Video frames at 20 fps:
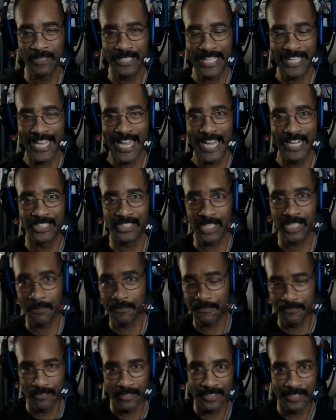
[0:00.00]
cannons up
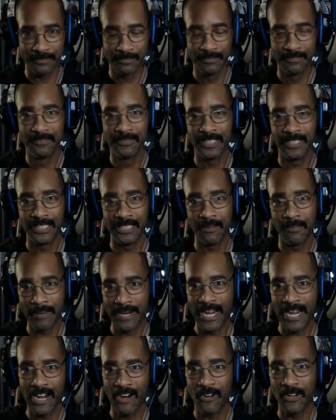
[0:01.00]
front in the
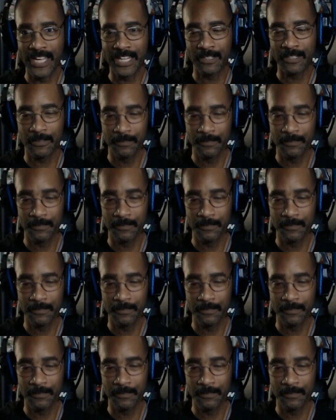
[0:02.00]
bow, like